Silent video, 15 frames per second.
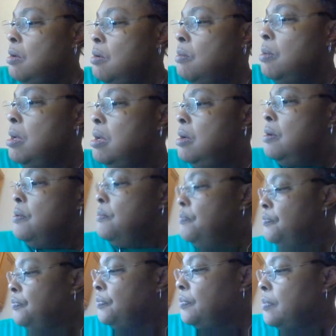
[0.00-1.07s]
Well,
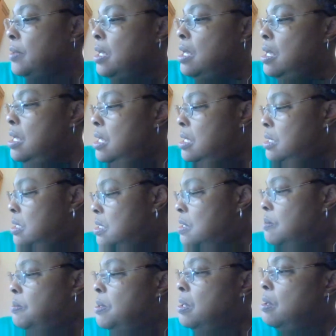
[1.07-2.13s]
I ended
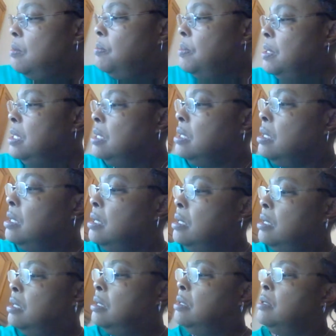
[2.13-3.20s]
up helping
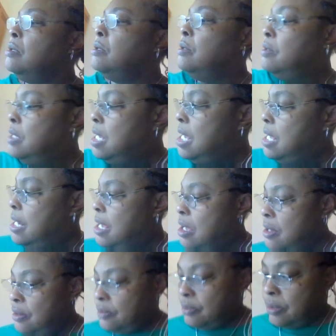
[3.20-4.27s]
their dad
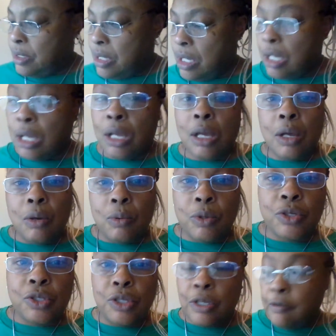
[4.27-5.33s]
out,
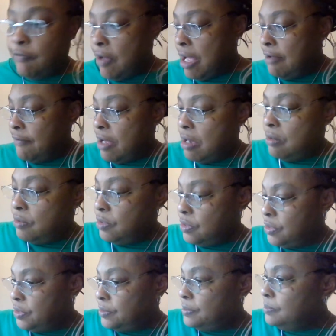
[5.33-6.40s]
which took 5
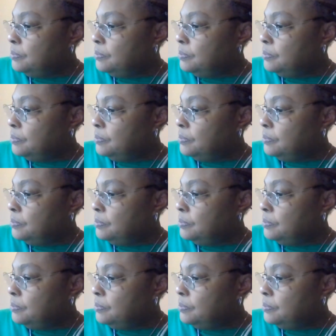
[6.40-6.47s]
hours.